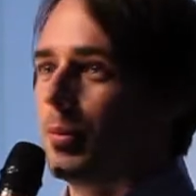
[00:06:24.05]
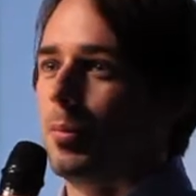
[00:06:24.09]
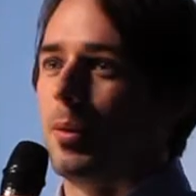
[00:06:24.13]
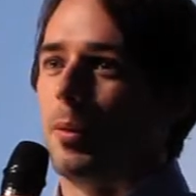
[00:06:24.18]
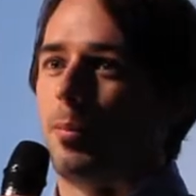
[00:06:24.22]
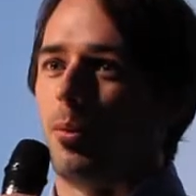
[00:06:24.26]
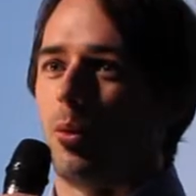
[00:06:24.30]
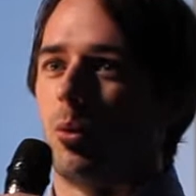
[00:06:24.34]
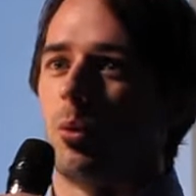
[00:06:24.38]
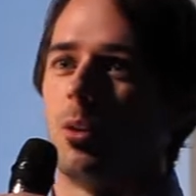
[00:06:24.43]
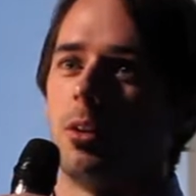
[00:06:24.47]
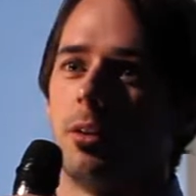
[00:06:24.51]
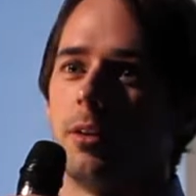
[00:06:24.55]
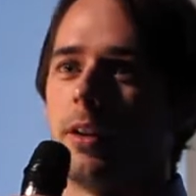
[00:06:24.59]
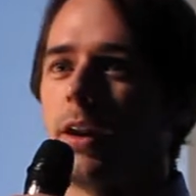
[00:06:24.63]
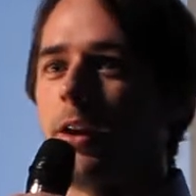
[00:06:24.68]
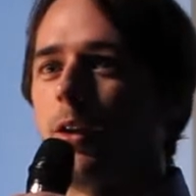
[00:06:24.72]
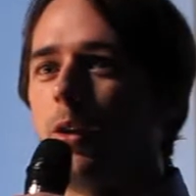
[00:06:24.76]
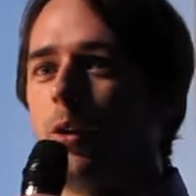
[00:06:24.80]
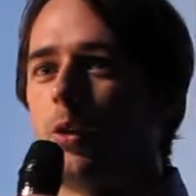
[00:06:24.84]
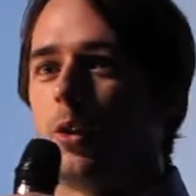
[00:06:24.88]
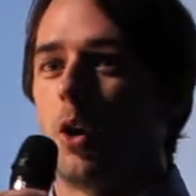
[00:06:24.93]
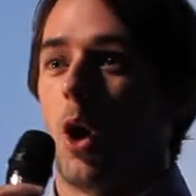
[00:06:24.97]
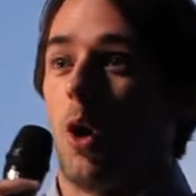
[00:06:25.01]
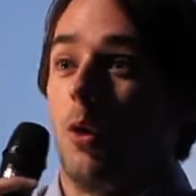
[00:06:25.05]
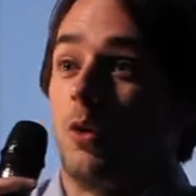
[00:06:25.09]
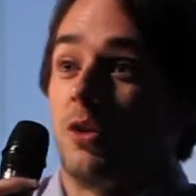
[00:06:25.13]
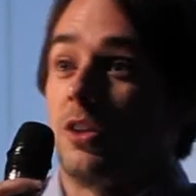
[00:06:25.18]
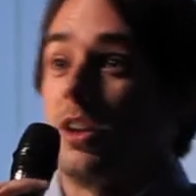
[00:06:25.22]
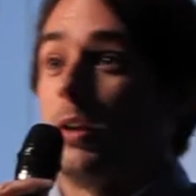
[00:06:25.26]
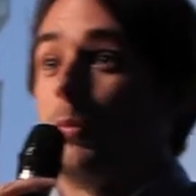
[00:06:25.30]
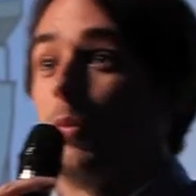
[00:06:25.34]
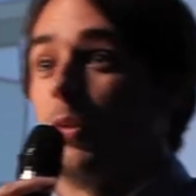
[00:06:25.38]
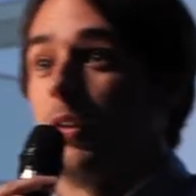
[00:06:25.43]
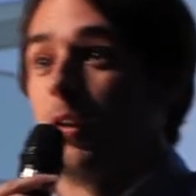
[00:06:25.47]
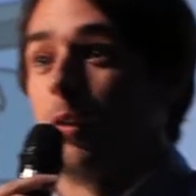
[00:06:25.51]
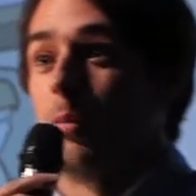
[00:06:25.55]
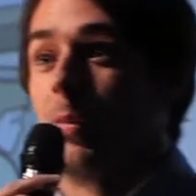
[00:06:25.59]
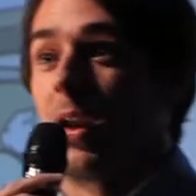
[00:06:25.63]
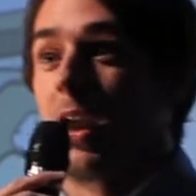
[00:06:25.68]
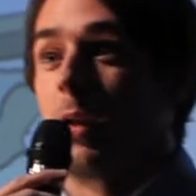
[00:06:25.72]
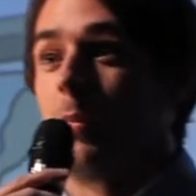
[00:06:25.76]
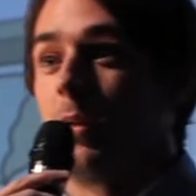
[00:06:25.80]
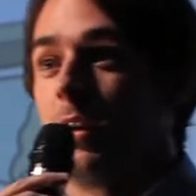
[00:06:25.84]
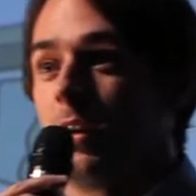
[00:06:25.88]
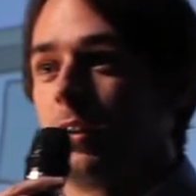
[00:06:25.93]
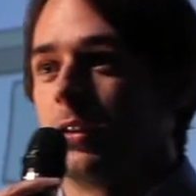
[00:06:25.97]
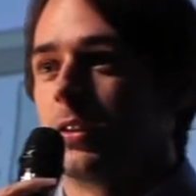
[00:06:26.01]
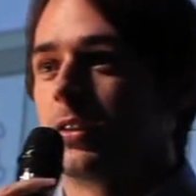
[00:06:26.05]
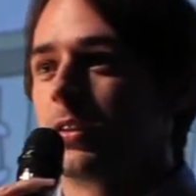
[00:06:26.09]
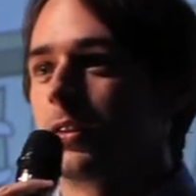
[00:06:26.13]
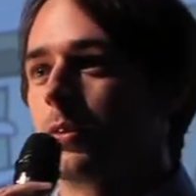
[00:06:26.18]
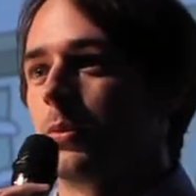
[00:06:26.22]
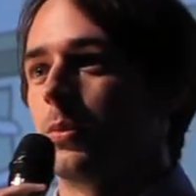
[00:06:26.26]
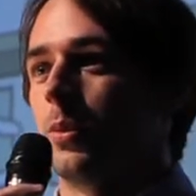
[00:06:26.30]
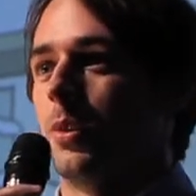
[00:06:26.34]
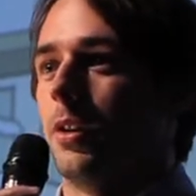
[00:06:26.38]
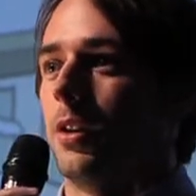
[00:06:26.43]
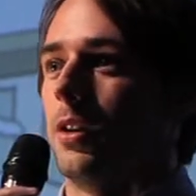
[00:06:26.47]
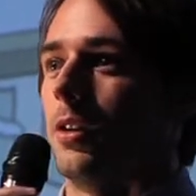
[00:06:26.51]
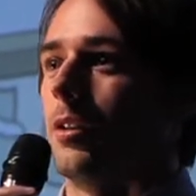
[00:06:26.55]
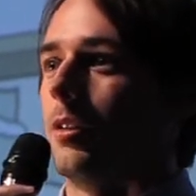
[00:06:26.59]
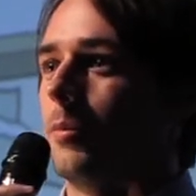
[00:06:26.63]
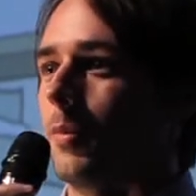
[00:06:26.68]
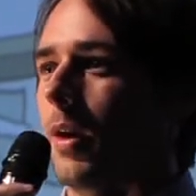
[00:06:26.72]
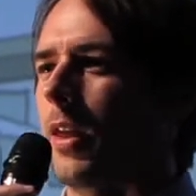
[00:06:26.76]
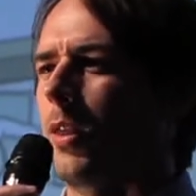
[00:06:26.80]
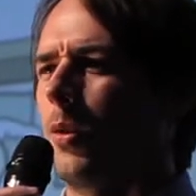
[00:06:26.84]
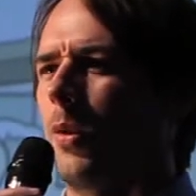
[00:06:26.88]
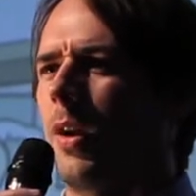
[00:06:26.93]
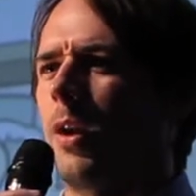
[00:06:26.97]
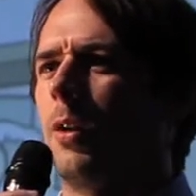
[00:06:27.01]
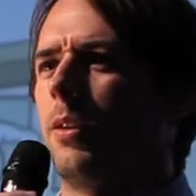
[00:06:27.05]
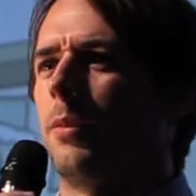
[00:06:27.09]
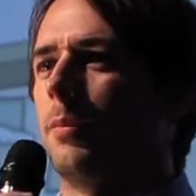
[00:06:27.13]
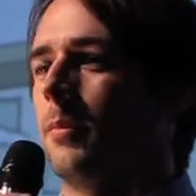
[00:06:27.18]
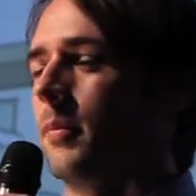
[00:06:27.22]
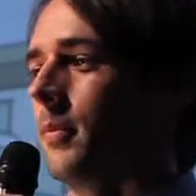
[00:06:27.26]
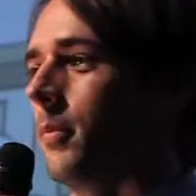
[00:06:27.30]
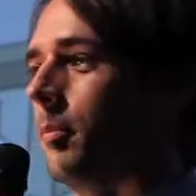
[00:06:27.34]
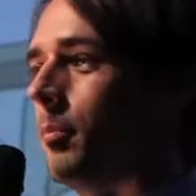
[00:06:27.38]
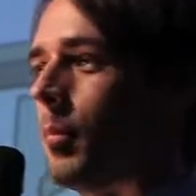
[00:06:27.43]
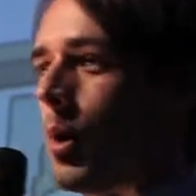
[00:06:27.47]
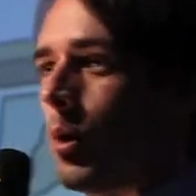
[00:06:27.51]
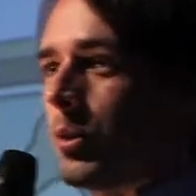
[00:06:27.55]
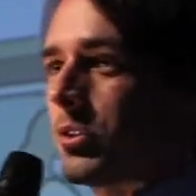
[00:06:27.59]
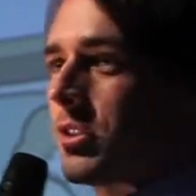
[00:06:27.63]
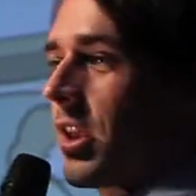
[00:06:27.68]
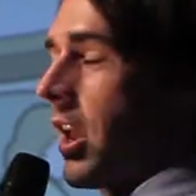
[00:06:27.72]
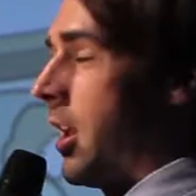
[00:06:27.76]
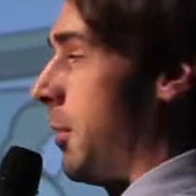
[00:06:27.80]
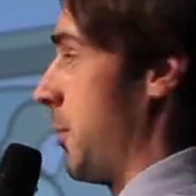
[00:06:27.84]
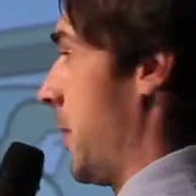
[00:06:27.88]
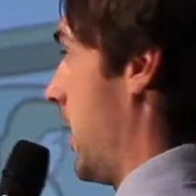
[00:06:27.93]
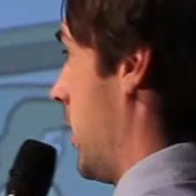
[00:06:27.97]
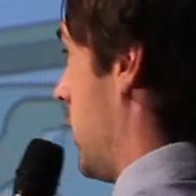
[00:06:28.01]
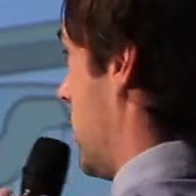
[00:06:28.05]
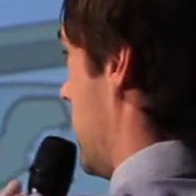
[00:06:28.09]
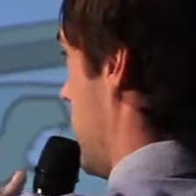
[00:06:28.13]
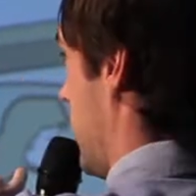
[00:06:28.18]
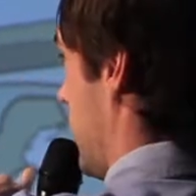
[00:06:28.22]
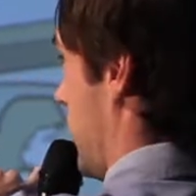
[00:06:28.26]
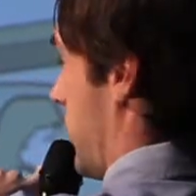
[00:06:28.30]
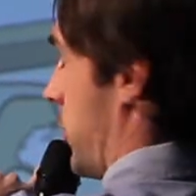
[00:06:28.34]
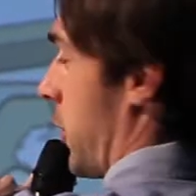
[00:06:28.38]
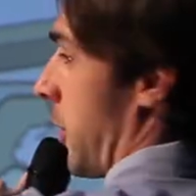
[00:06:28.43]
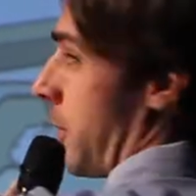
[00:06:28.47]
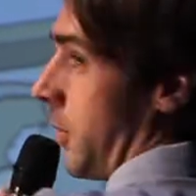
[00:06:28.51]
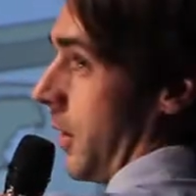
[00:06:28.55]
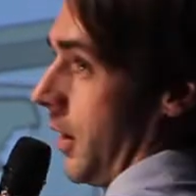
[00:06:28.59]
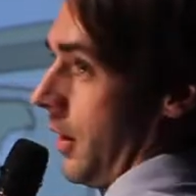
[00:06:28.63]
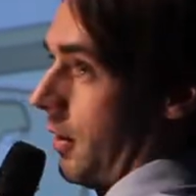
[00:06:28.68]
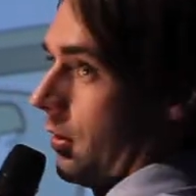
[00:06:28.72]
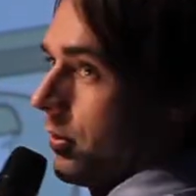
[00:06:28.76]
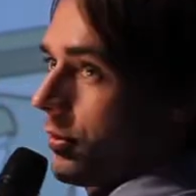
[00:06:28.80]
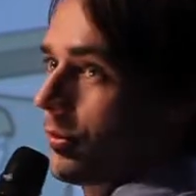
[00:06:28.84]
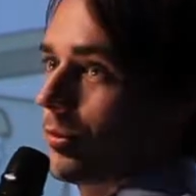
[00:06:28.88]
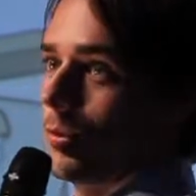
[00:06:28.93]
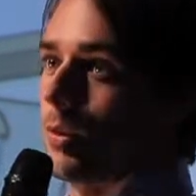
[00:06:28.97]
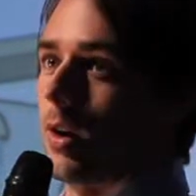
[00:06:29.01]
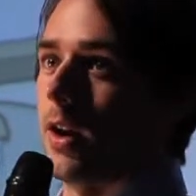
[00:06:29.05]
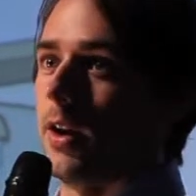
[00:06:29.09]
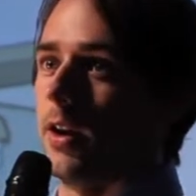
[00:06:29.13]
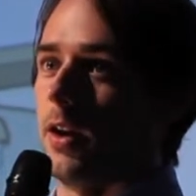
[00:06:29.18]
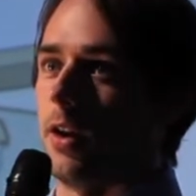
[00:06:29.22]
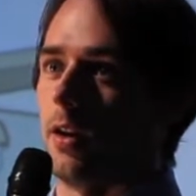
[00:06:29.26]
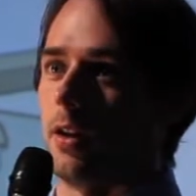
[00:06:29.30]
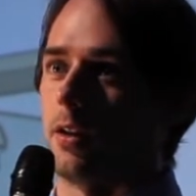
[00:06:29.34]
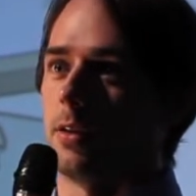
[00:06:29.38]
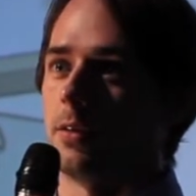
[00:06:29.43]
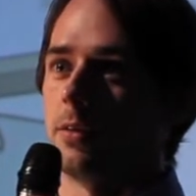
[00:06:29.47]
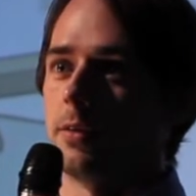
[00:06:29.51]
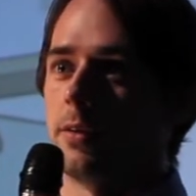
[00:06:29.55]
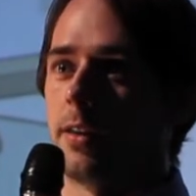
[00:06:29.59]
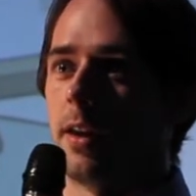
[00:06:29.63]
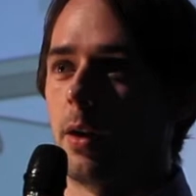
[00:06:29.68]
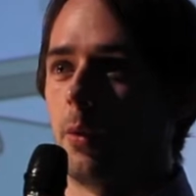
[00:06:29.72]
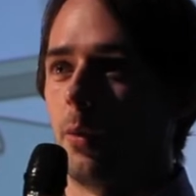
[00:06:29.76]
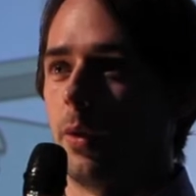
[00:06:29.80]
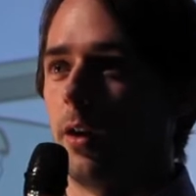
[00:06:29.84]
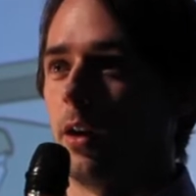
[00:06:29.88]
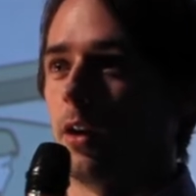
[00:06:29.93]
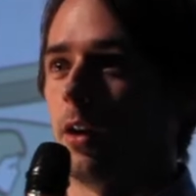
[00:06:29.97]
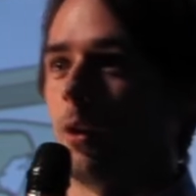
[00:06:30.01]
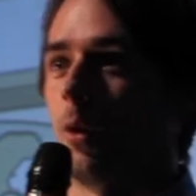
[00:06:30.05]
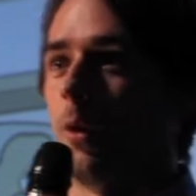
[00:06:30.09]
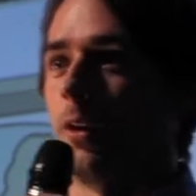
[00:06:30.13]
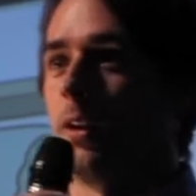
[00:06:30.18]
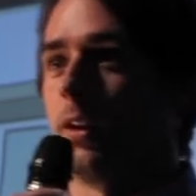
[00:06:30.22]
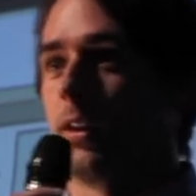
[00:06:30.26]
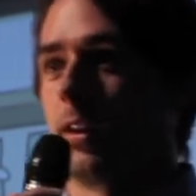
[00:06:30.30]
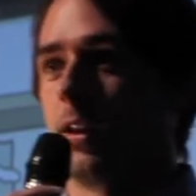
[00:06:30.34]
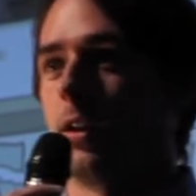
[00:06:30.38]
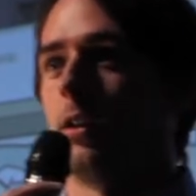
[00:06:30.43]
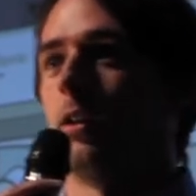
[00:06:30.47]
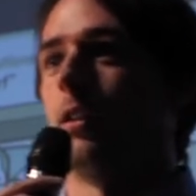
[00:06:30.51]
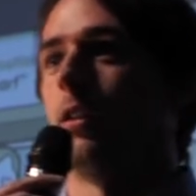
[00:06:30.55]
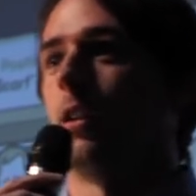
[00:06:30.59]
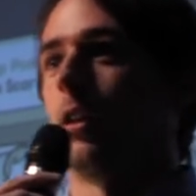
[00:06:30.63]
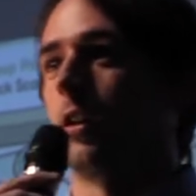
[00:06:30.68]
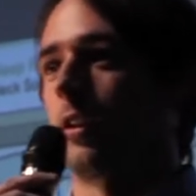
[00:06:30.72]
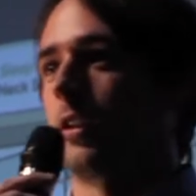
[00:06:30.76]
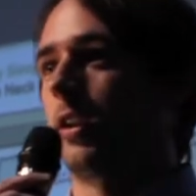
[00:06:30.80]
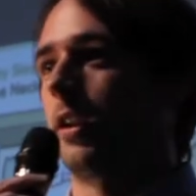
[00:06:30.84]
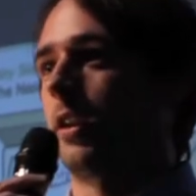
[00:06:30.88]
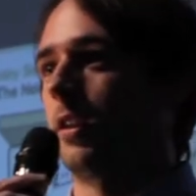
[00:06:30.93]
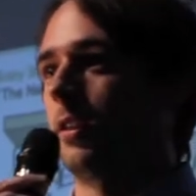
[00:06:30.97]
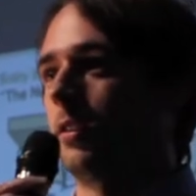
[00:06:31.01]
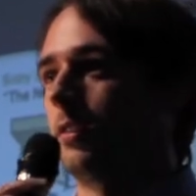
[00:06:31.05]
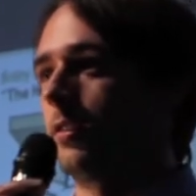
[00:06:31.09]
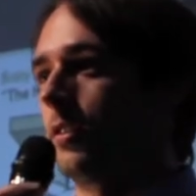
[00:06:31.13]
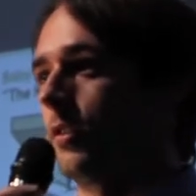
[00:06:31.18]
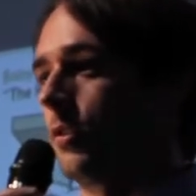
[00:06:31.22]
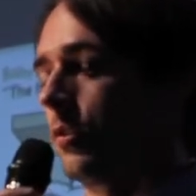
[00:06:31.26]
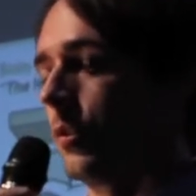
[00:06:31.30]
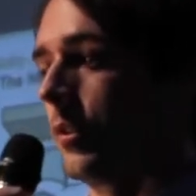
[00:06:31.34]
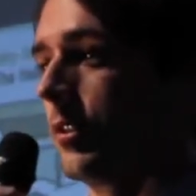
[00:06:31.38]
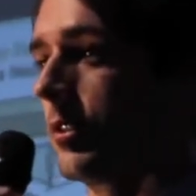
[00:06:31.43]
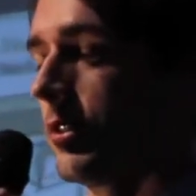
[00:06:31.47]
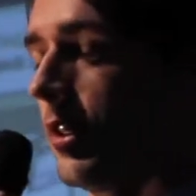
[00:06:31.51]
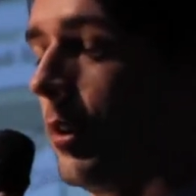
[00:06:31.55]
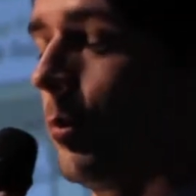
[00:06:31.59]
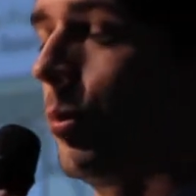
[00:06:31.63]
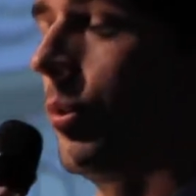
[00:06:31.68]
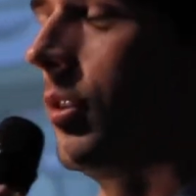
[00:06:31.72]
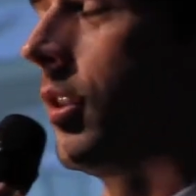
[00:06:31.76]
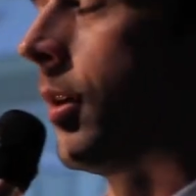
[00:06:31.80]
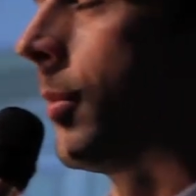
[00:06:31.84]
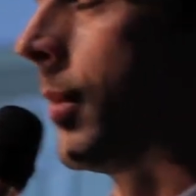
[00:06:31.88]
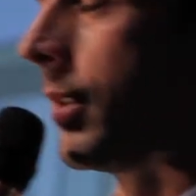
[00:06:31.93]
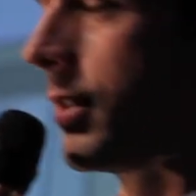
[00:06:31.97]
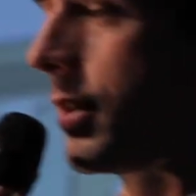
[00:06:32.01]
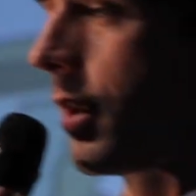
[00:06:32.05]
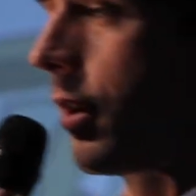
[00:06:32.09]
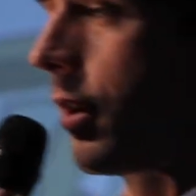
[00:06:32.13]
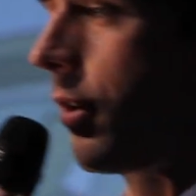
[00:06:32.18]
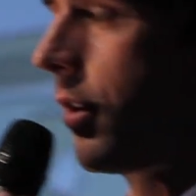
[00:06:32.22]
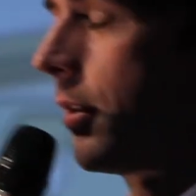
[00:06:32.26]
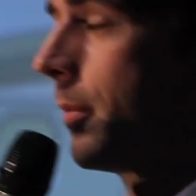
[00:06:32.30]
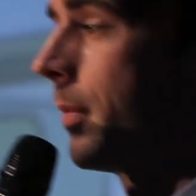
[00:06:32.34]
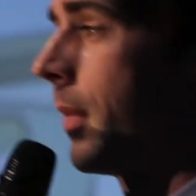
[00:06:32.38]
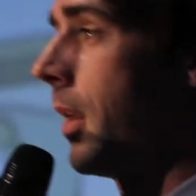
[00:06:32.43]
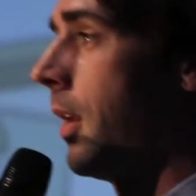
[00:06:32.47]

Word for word: people will, like, who co sleep with their babies will. By the way, most hate mail from these right here that we are going to kill our kids if we sleep with them, etc.